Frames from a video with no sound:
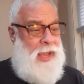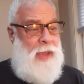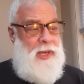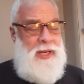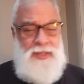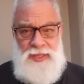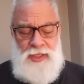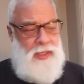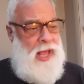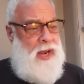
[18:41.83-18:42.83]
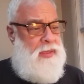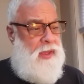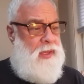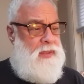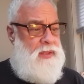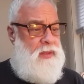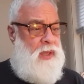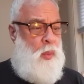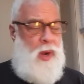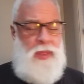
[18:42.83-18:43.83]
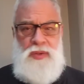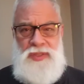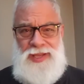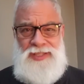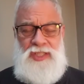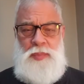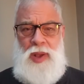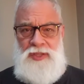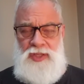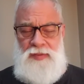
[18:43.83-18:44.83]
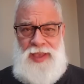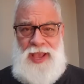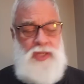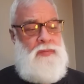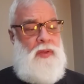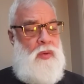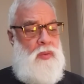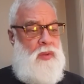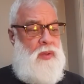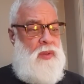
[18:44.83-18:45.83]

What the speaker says: Happiness is a lot of things, and one of those things is positive cash flow.